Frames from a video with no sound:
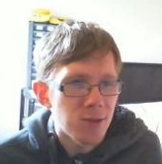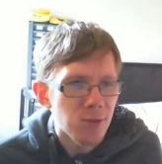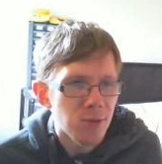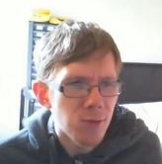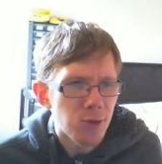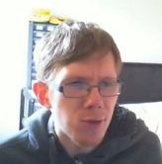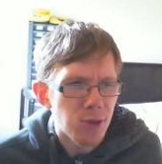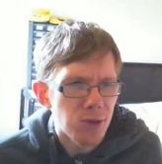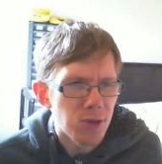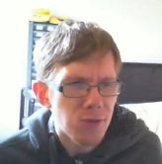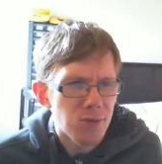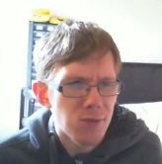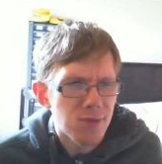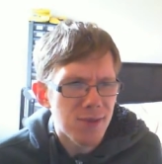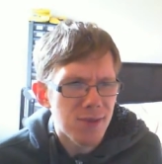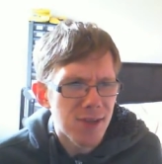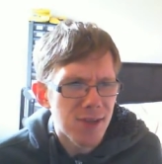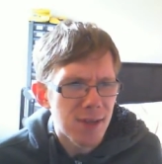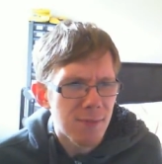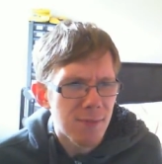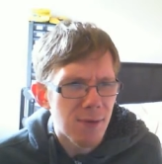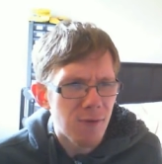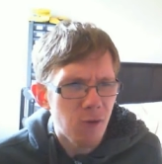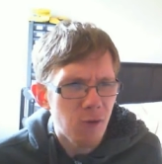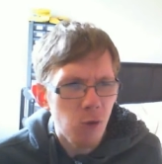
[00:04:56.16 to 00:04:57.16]
using a
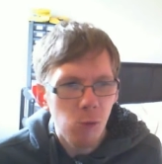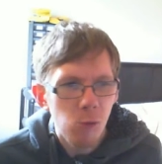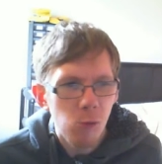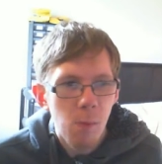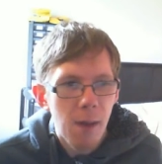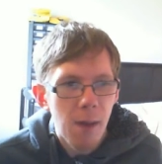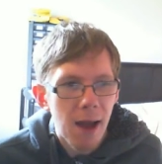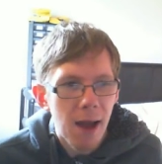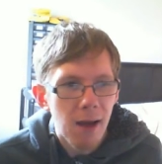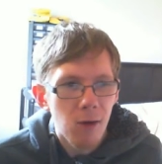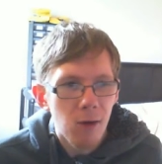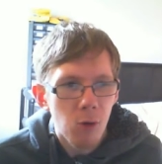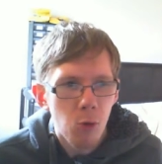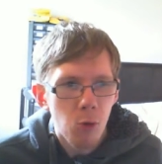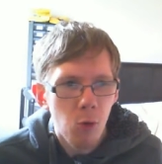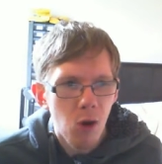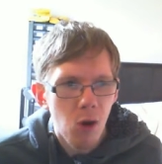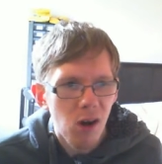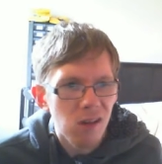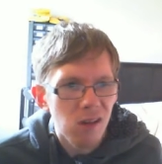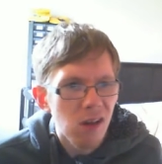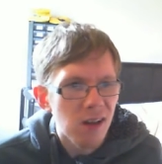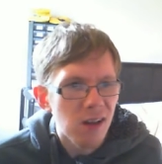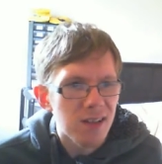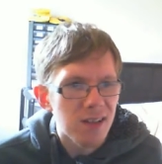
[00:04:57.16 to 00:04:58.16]
perform power or
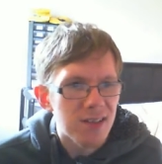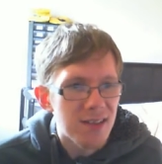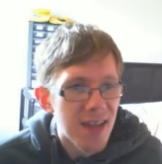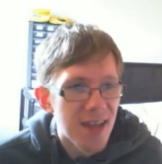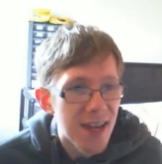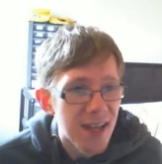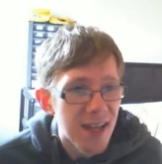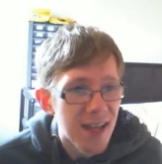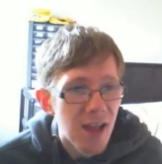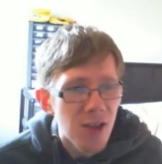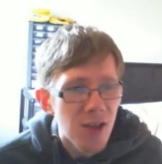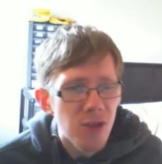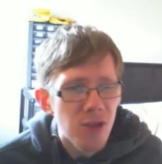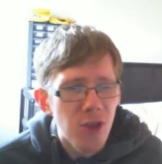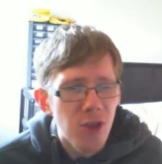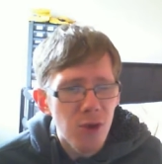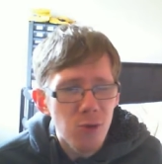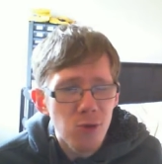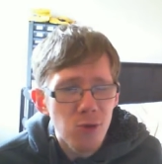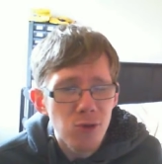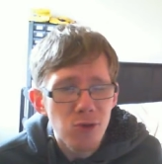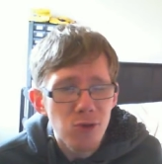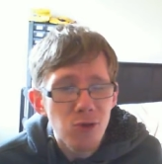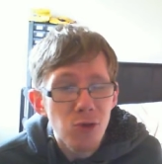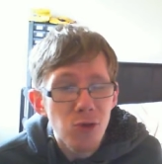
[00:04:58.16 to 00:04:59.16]
odd eyes deck, There
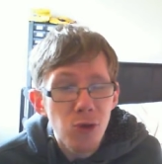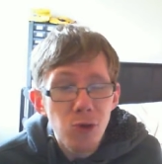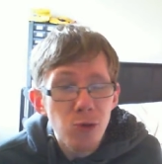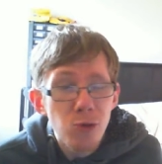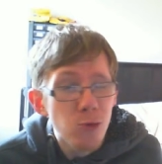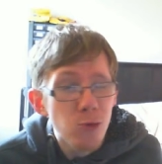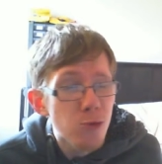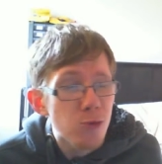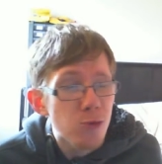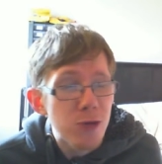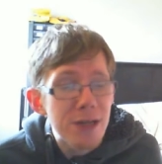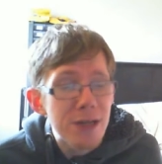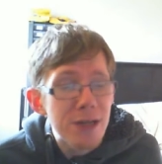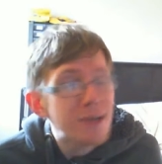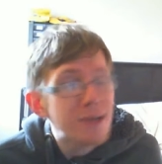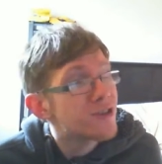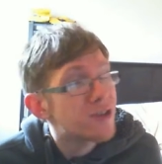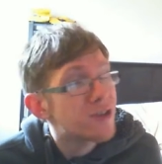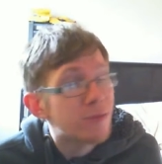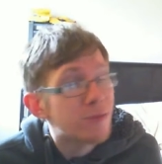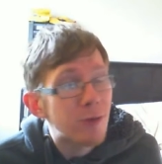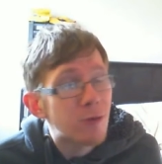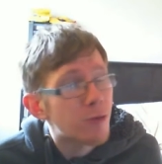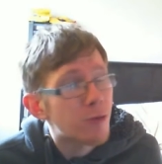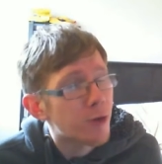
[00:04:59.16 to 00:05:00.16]
is no reason to
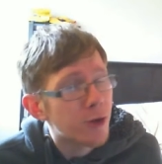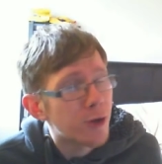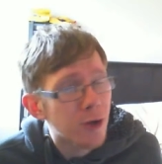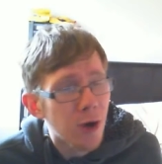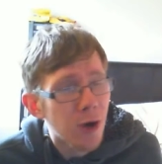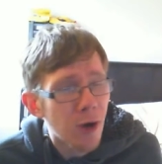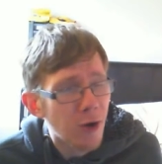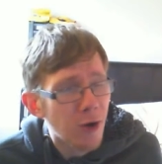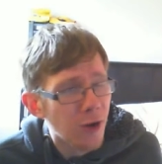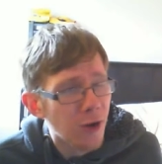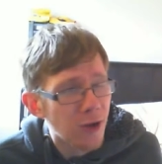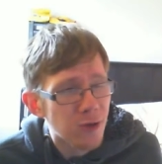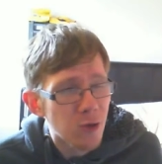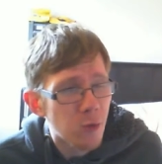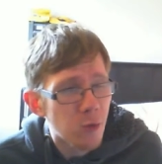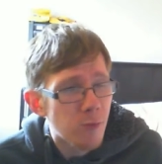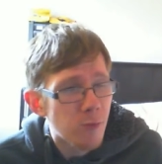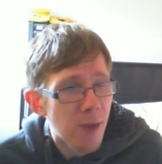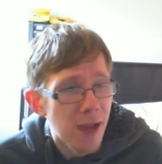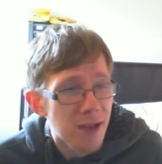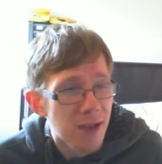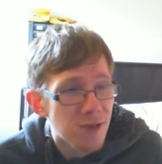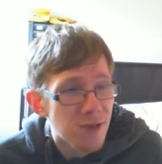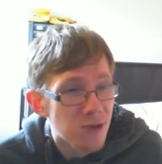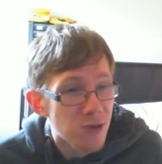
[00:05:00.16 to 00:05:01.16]
be running odd eyes or
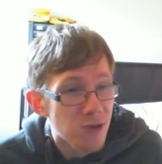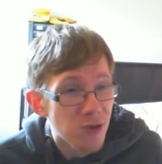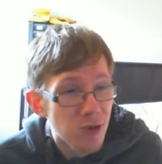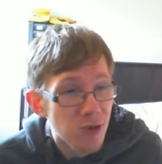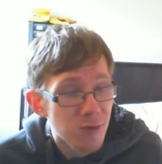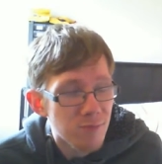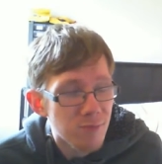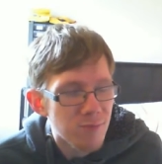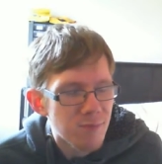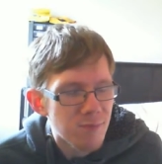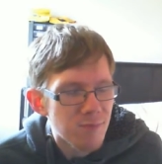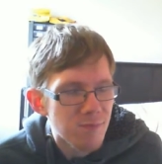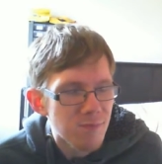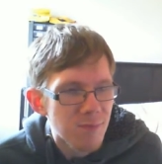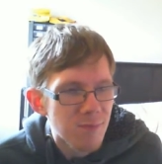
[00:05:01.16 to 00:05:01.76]
pendulums,